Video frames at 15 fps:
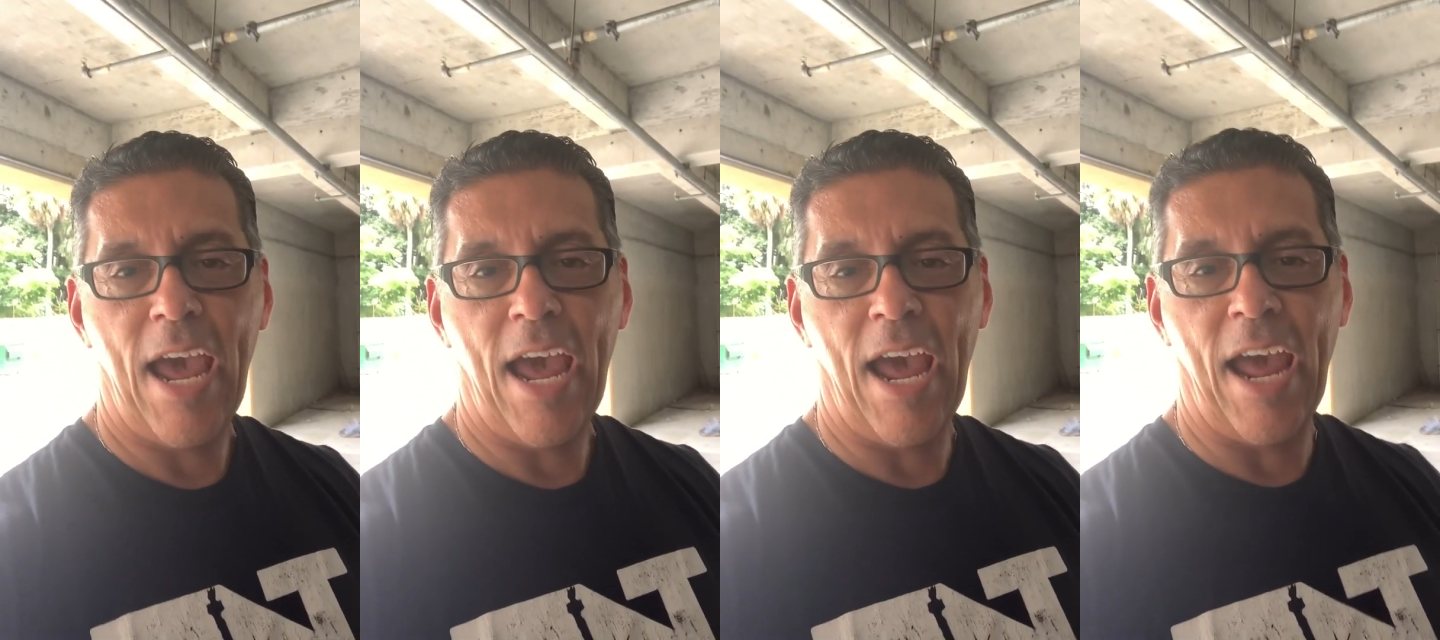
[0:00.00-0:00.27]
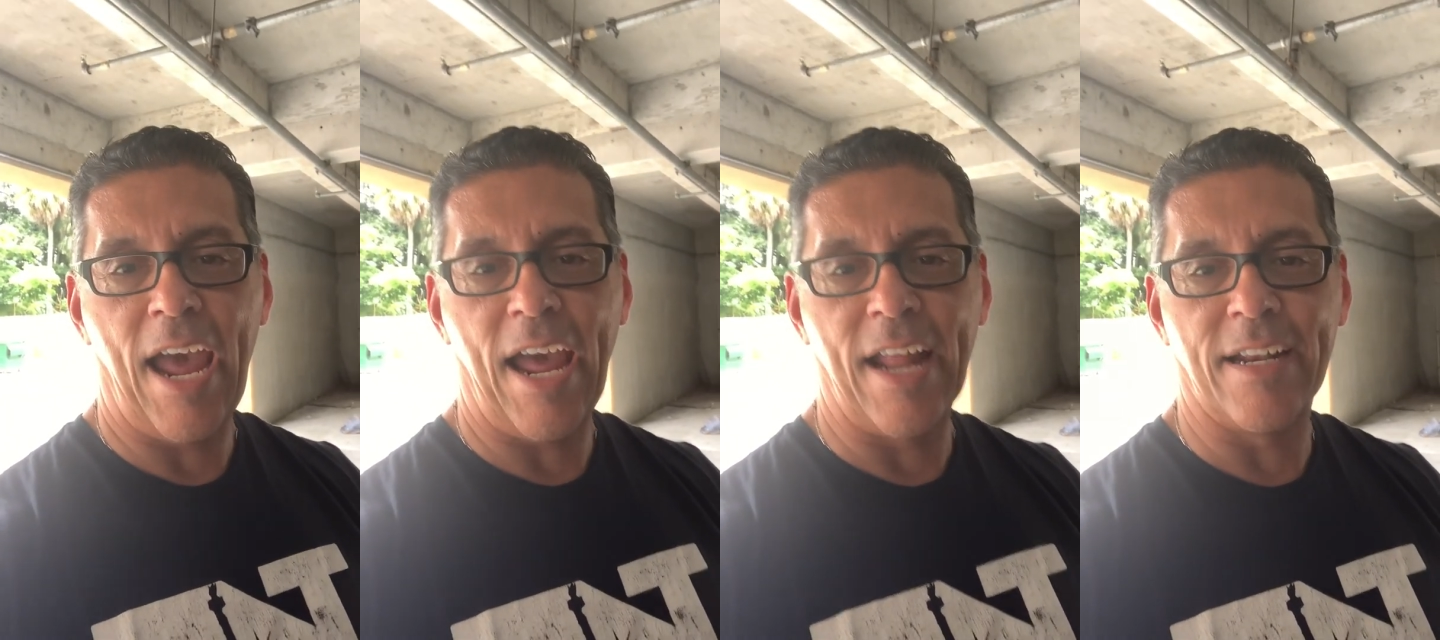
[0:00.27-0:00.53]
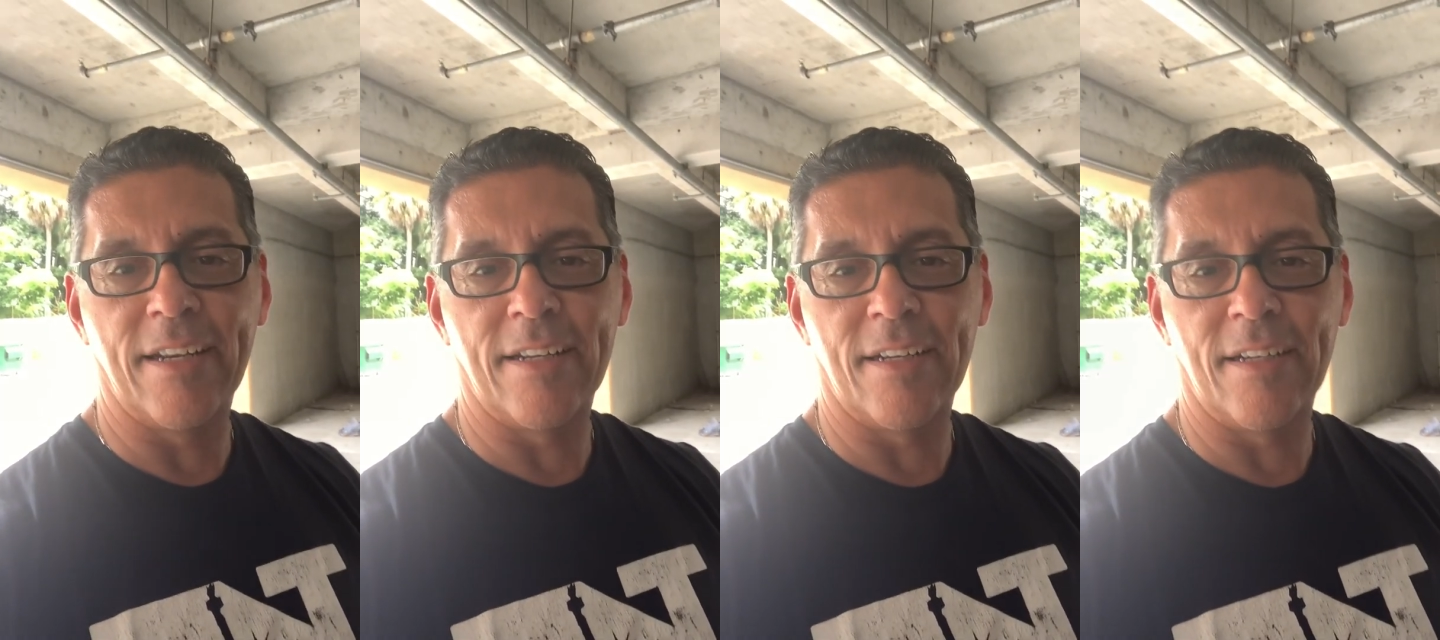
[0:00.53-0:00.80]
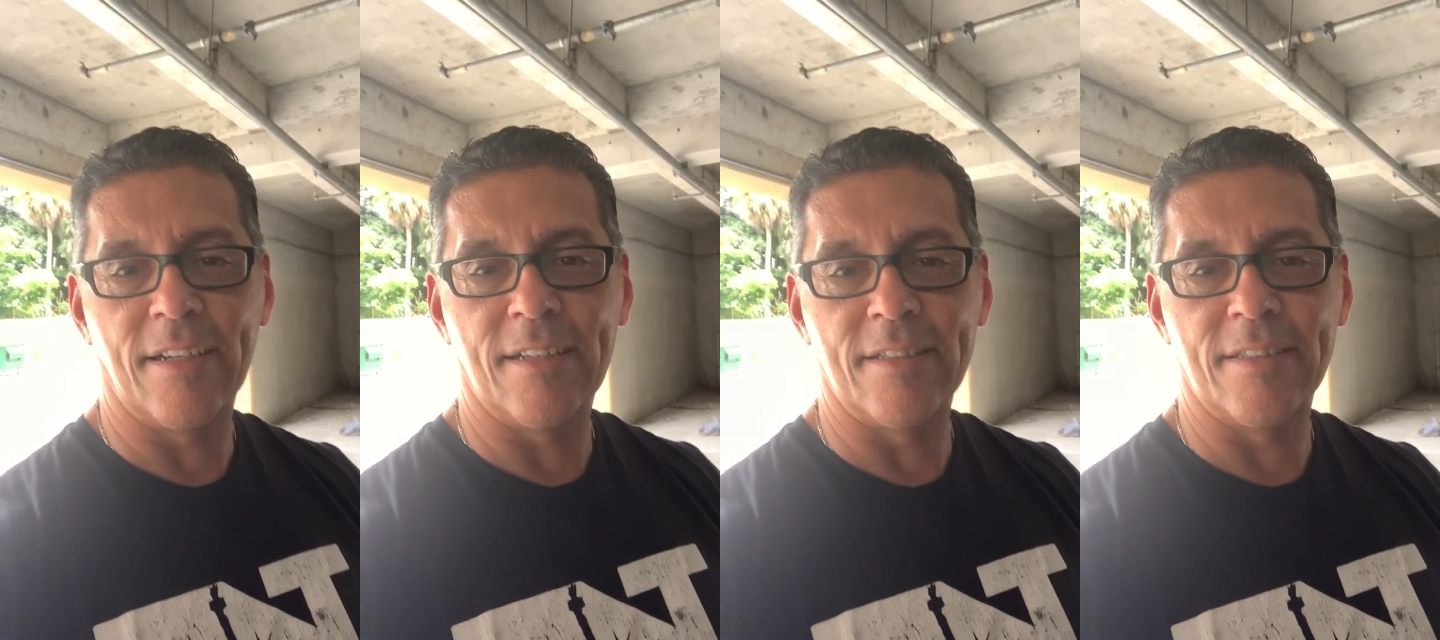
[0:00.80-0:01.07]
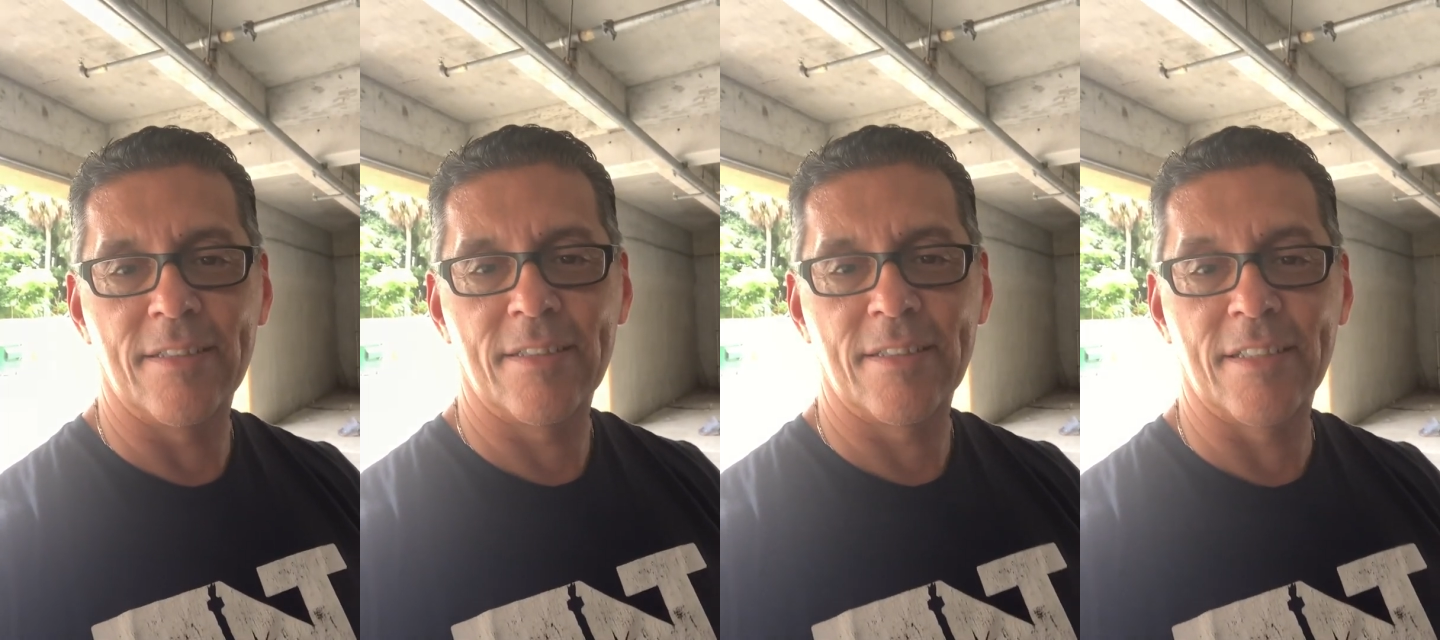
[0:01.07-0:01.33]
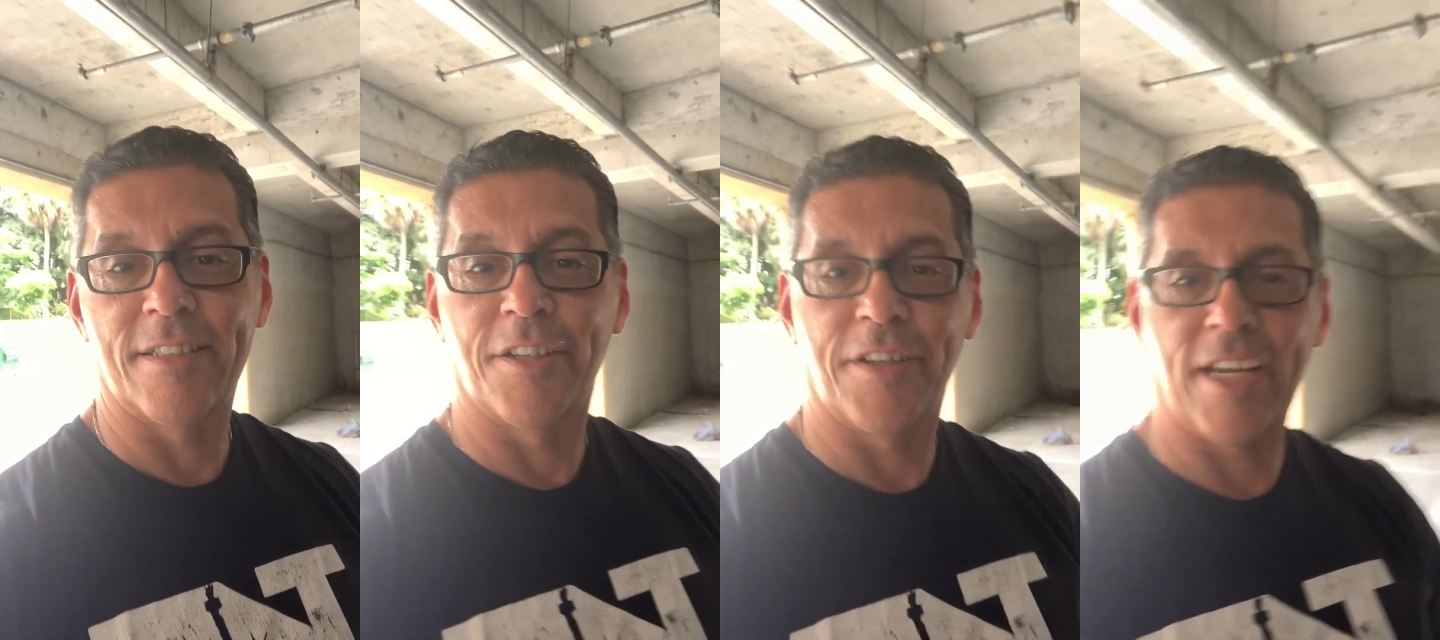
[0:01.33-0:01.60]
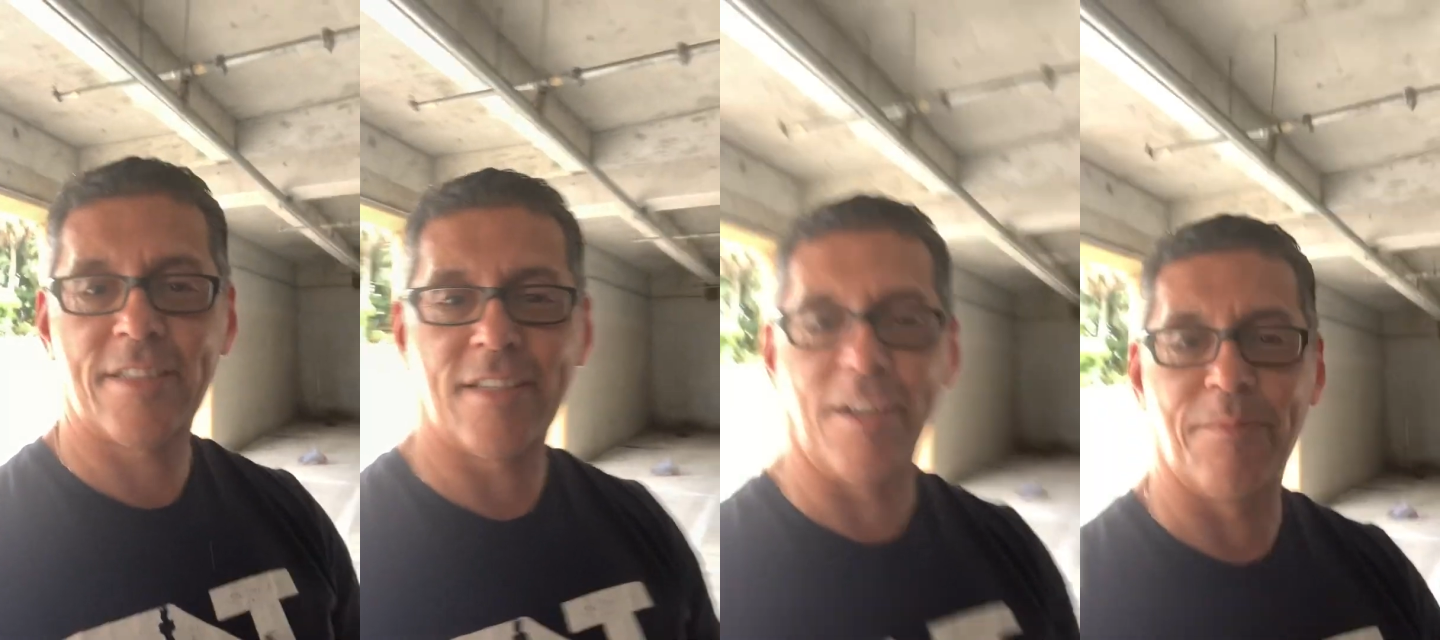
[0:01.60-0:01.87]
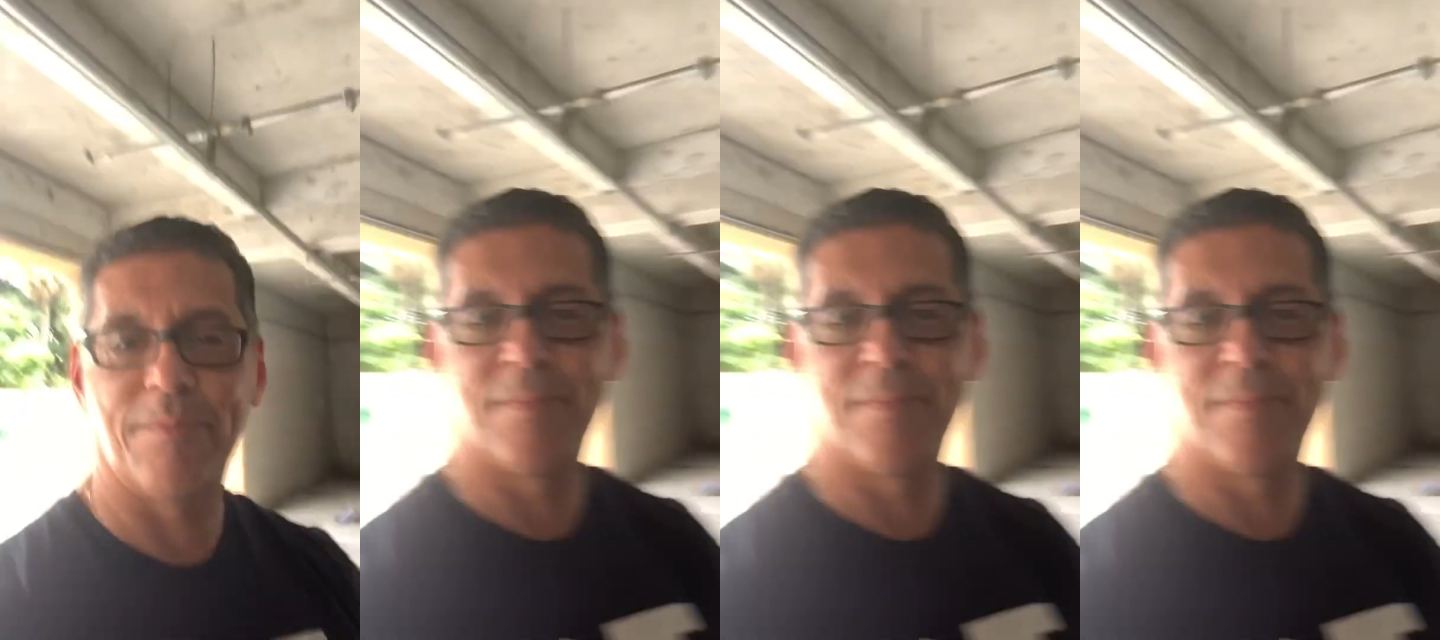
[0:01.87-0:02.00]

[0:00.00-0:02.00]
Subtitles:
and until next time.